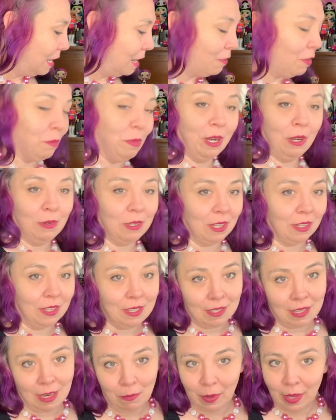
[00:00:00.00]
everybody was on
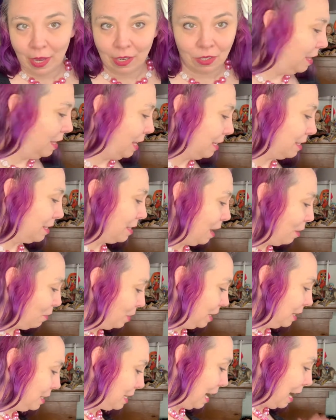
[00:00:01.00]
the same page. That's not
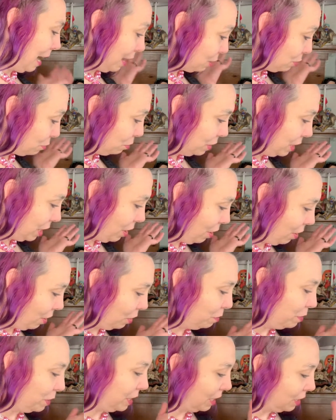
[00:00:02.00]
what it's actually
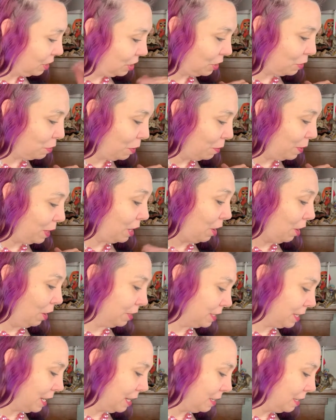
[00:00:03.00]
called, but that's just what we
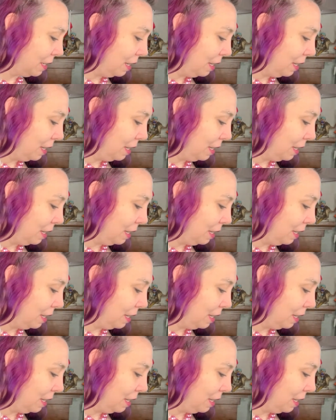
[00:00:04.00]
called it.